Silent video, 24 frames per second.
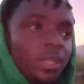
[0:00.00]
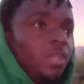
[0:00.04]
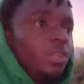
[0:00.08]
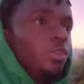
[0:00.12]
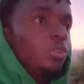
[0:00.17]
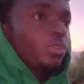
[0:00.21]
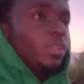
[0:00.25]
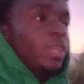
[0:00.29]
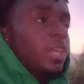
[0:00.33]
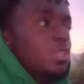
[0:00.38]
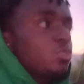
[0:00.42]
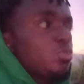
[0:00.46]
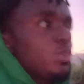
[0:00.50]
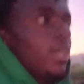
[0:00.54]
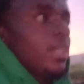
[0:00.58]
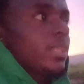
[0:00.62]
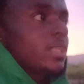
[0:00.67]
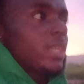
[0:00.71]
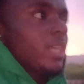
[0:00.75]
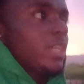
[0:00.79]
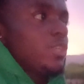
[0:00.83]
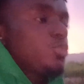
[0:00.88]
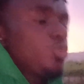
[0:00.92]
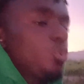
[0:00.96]
You know, that's why I
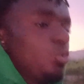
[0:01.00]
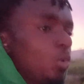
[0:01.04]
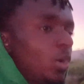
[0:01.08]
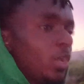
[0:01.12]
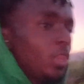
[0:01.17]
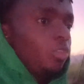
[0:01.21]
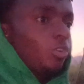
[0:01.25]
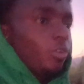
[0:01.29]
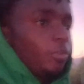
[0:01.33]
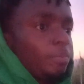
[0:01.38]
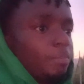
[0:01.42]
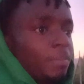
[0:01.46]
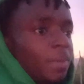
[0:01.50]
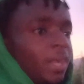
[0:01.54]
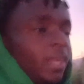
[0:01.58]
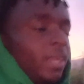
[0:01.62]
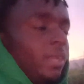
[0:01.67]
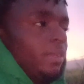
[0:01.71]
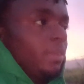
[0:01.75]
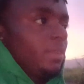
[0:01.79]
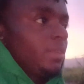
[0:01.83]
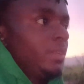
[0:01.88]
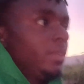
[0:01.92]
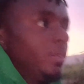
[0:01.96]
titled one of my